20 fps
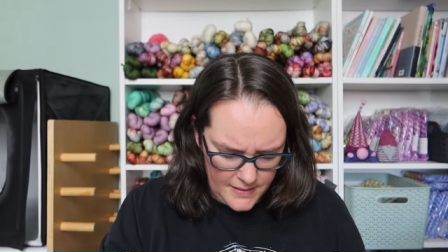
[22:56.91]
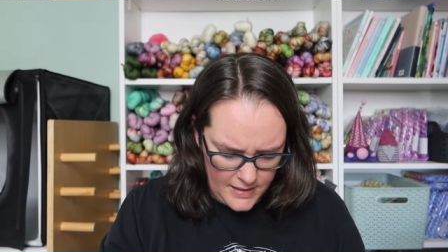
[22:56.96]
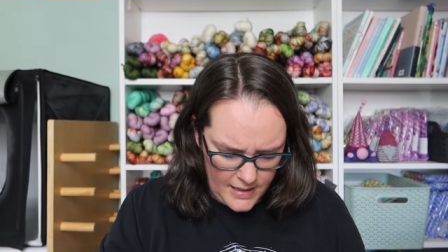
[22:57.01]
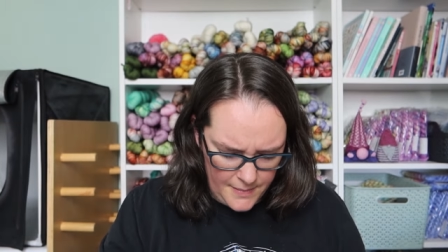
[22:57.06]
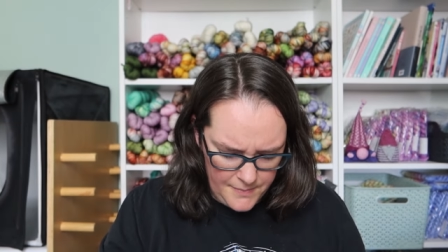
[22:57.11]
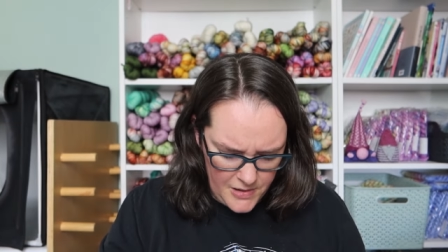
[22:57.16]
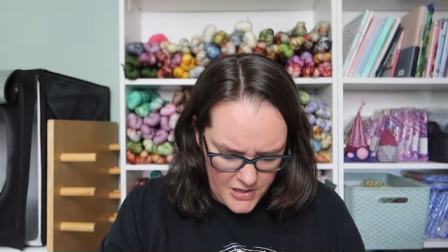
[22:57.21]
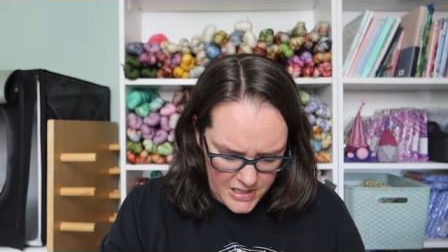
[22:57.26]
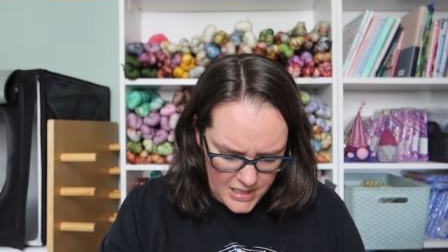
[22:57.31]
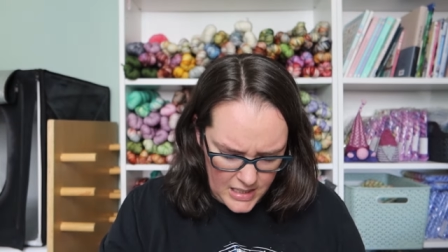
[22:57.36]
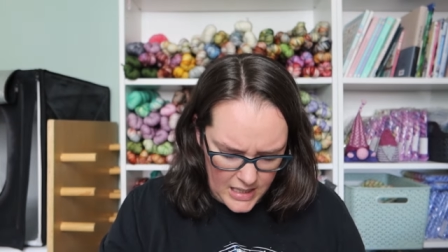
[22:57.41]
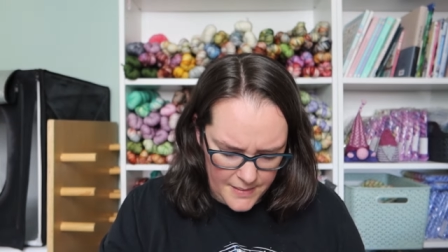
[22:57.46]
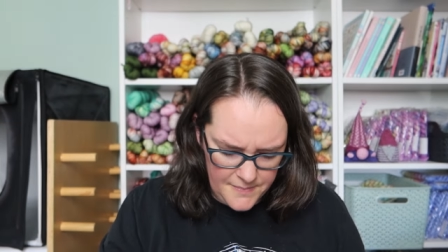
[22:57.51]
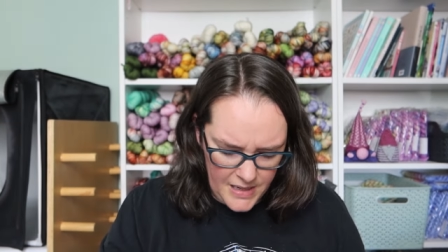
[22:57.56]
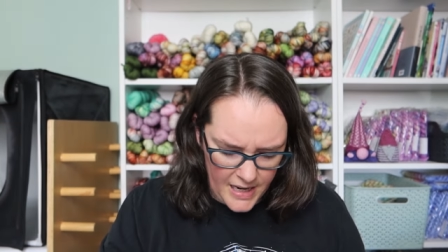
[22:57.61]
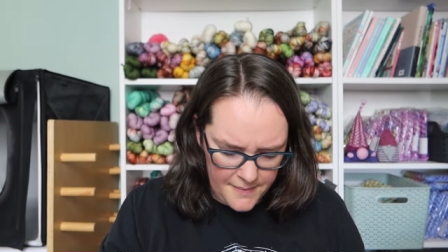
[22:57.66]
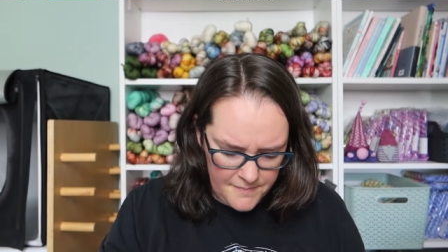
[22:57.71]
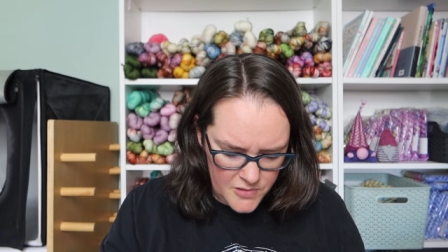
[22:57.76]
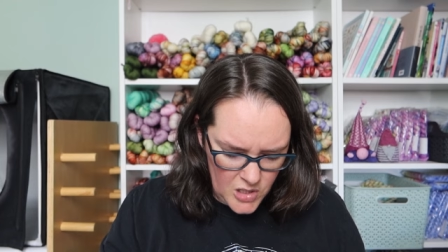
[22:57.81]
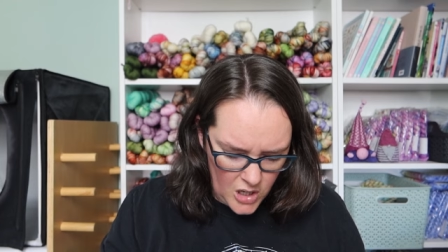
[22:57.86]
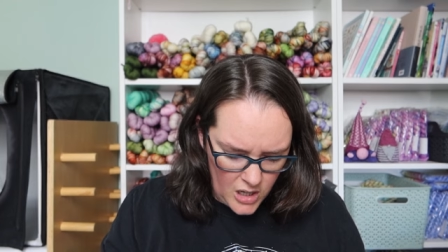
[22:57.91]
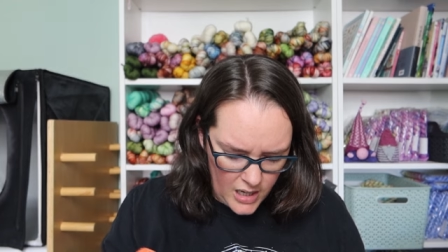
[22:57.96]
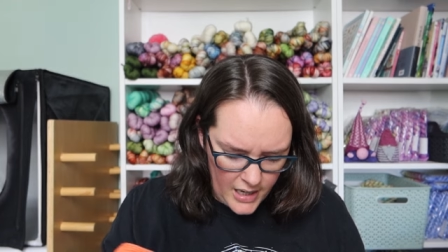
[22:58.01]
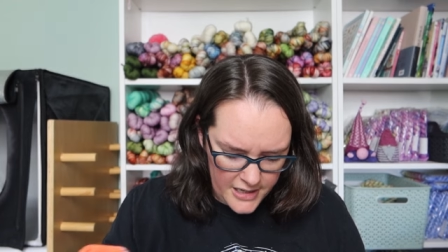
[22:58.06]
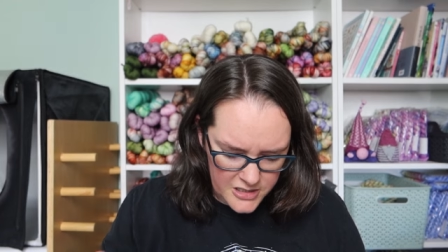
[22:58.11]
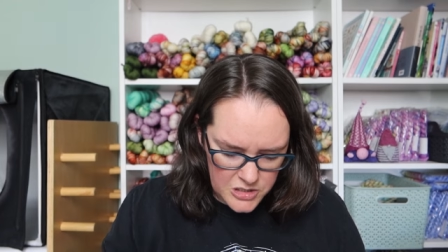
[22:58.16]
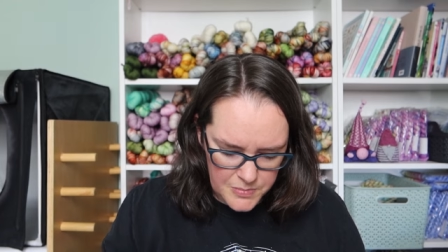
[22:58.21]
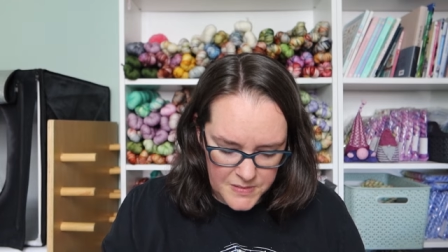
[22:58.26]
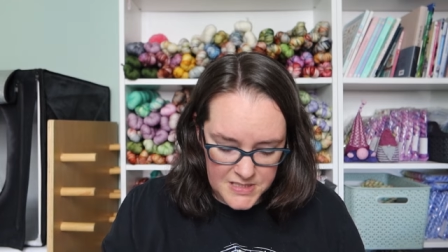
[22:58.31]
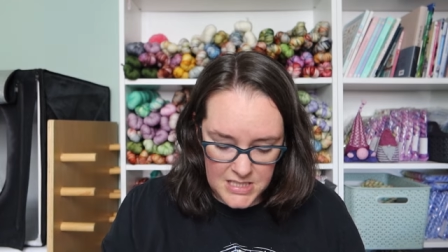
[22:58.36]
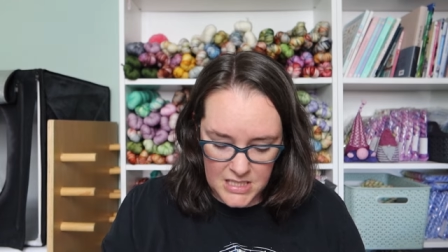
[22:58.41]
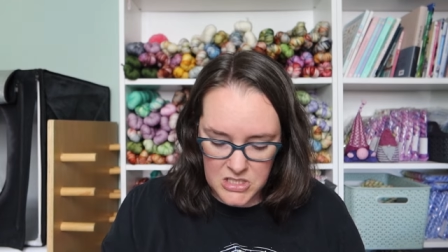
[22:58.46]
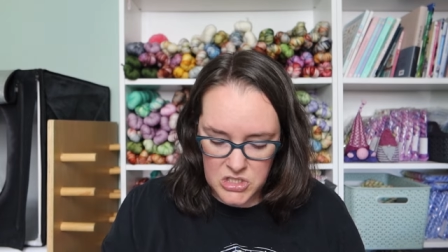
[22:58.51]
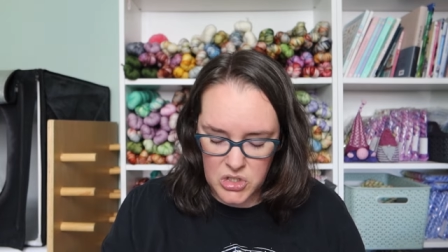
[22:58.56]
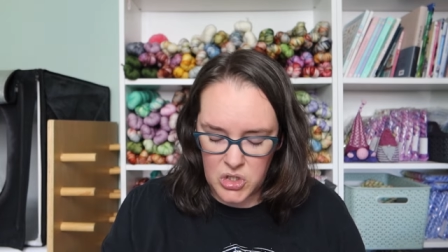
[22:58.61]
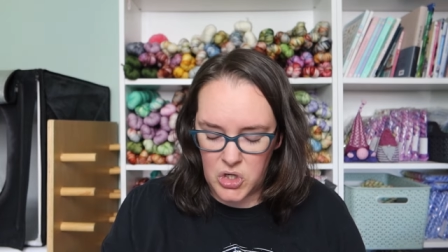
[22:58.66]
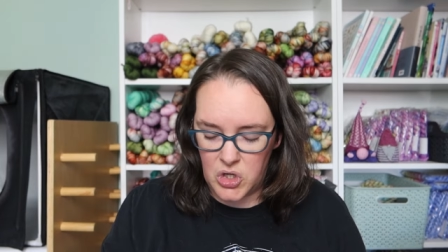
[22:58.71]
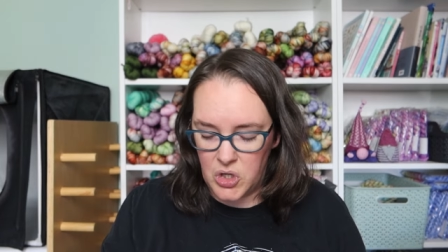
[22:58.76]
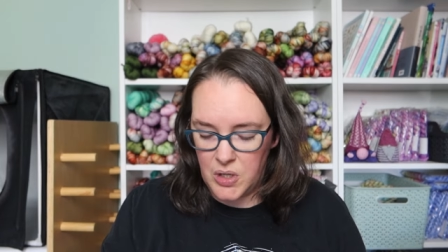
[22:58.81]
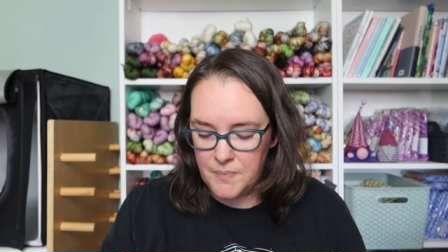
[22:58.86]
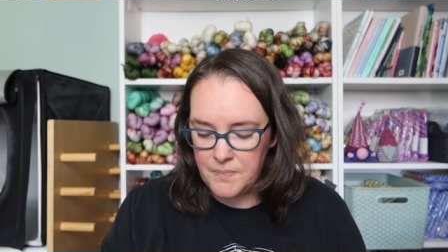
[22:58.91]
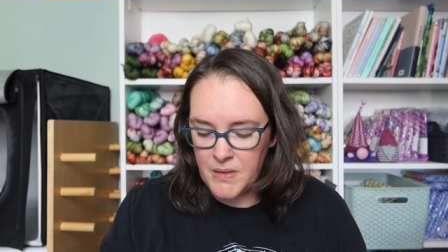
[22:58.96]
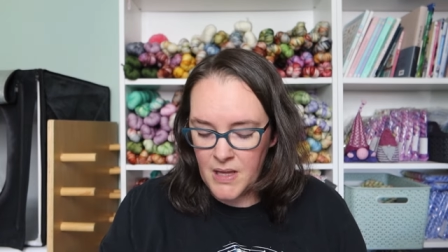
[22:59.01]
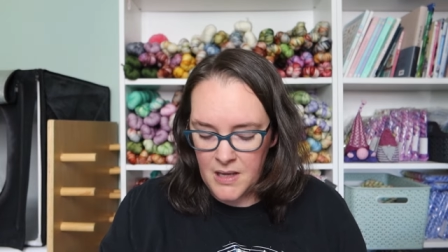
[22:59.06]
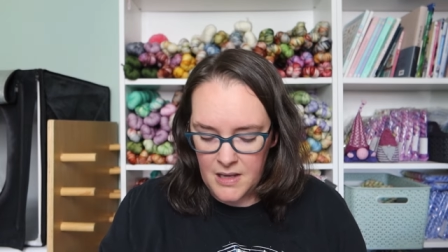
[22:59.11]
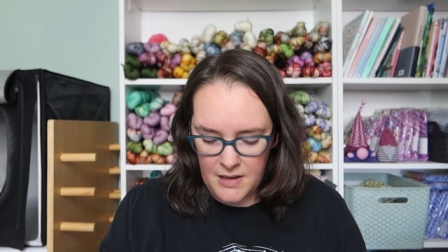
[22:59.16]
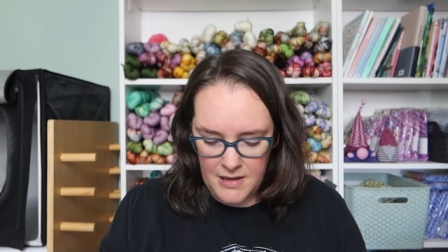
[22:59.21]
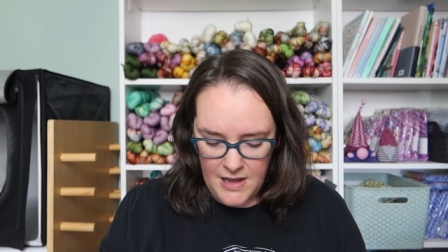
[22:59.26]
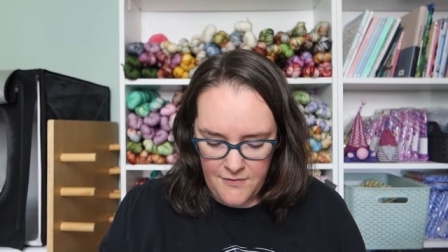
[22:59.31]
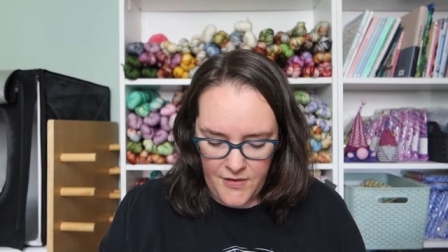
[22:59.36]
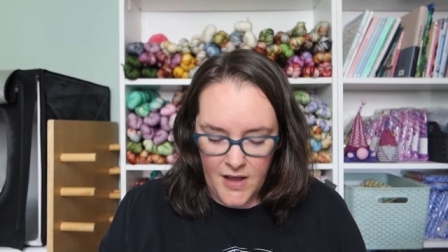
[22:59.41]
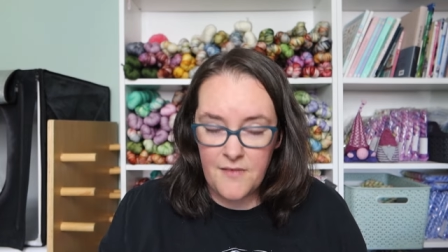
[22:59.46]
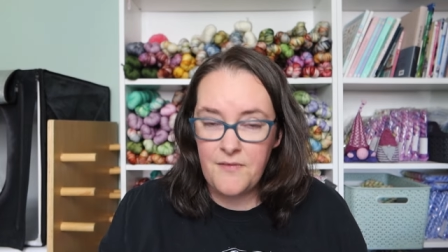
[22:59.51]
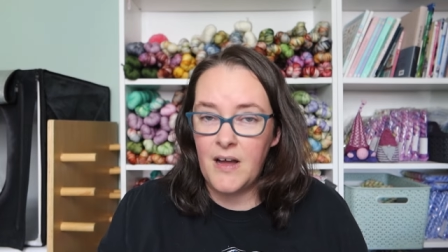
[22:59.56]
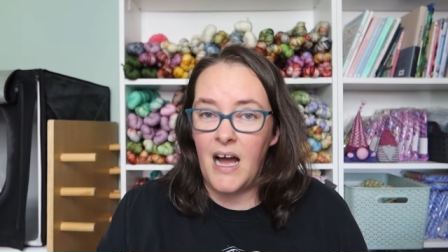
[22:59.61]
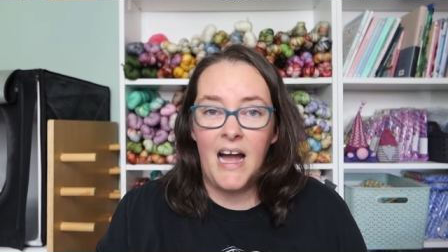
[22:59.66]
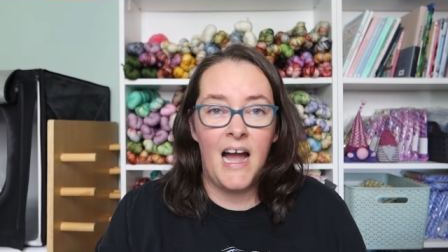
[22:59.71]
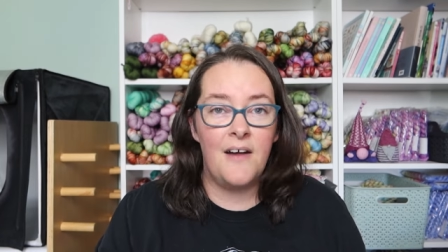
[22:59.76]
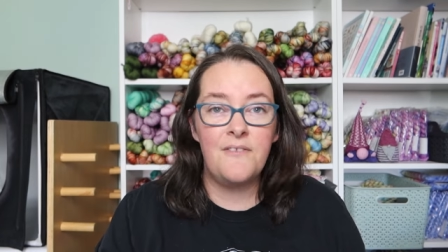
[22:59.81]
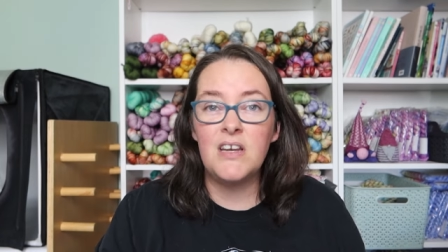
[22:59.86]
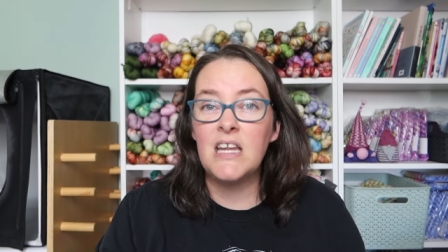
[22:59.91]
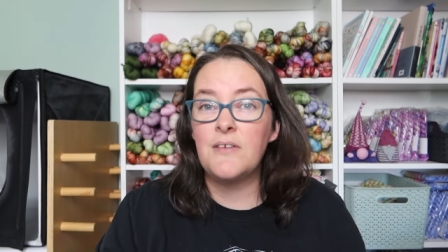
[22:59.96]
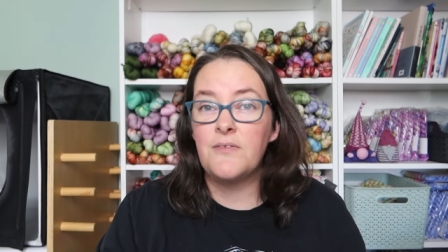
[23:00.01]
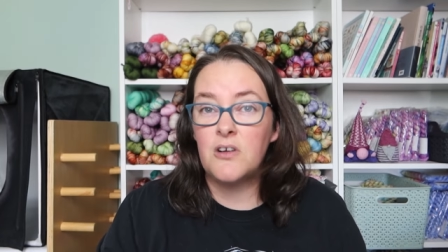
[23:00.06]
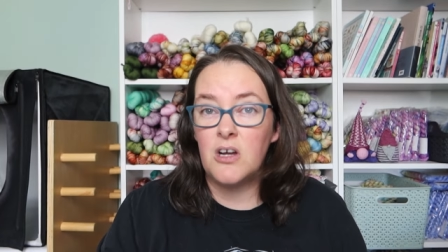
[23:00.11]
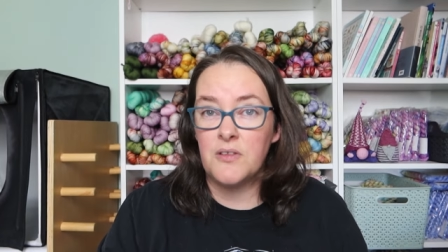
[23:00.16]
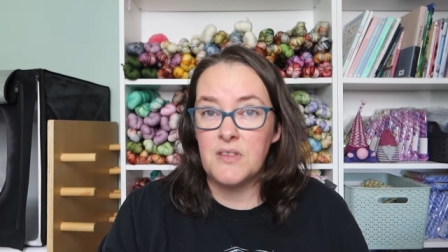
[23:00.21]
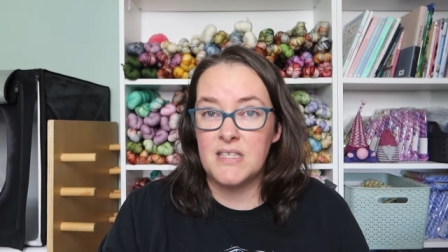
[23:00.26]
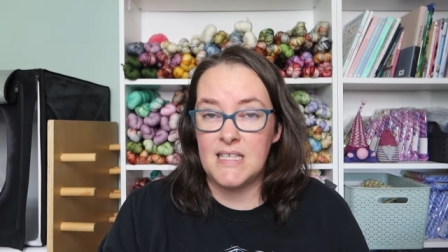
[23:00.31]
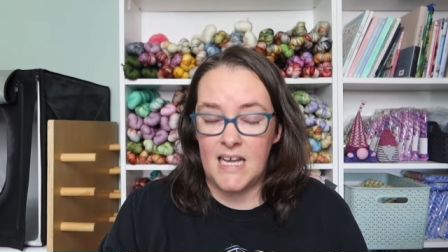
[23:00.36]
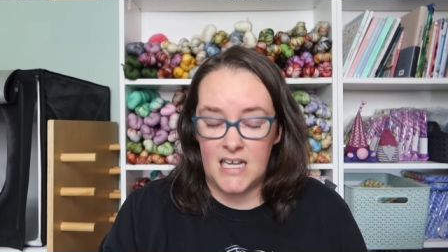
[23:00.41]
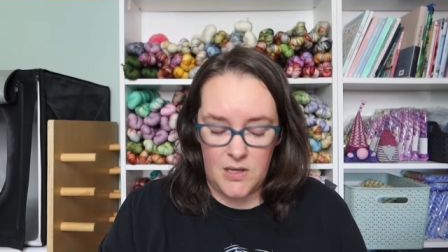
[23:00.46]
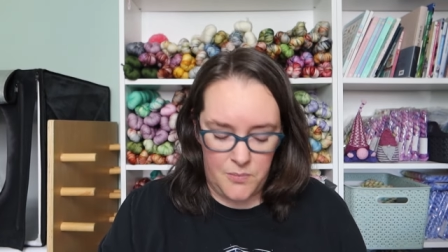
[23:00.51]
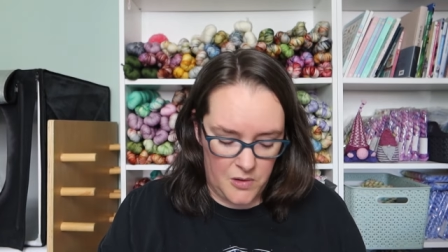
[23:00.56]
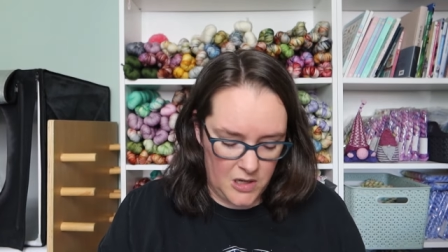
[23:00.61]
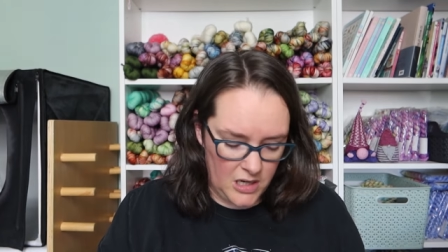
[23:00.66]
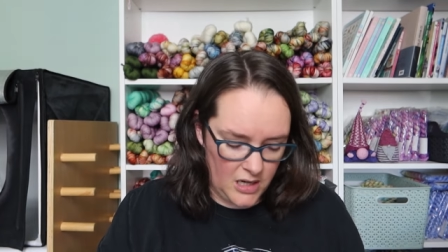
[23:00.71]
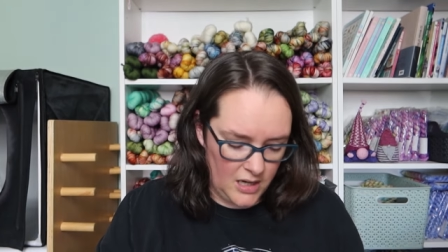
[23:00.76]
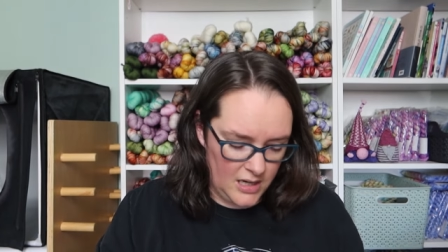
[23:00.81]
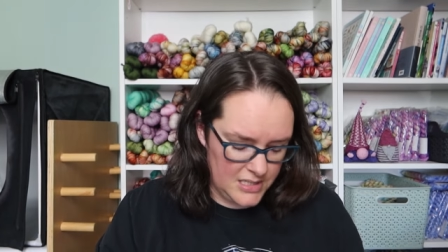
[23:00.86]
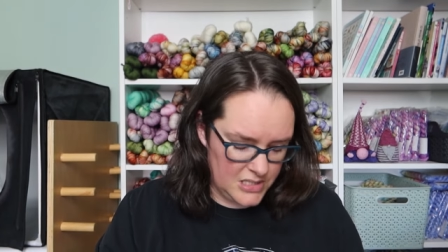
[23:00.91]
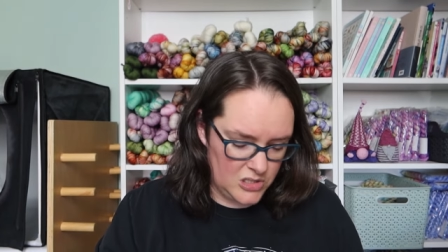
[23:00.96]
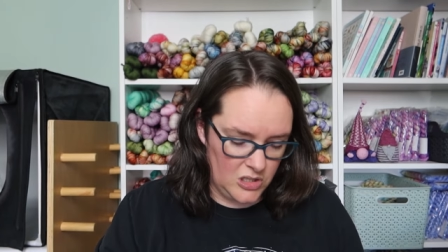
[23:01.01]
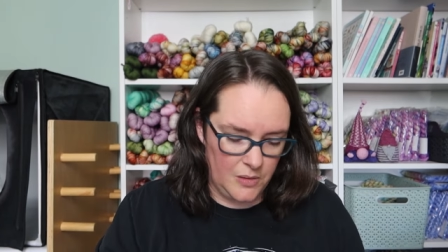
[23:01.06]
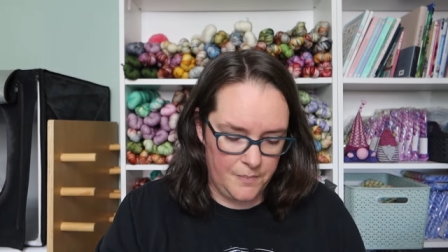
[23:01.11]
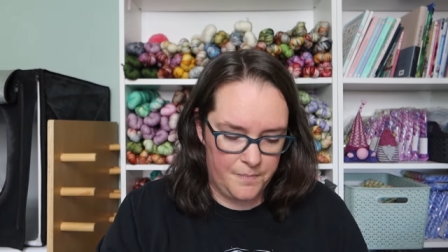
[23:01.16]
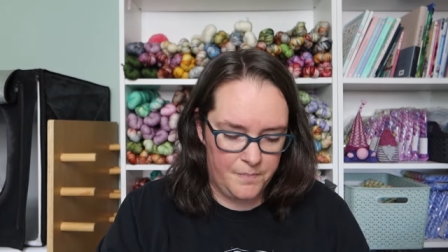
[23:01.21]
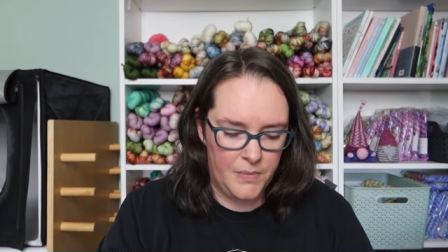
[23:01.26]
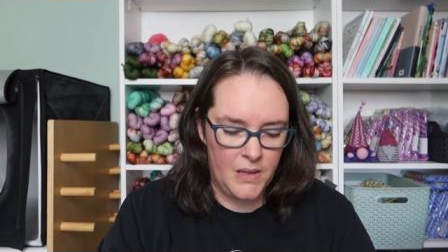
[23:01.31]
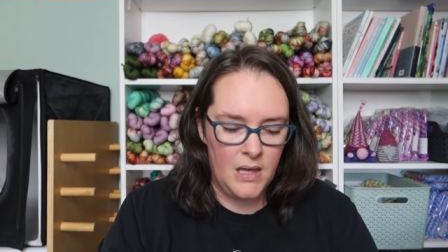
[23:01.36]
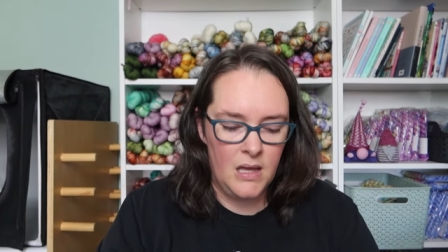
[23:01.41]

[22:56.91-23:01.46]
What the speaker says: I'm not 100% sure if I haven't even got the second one cast on.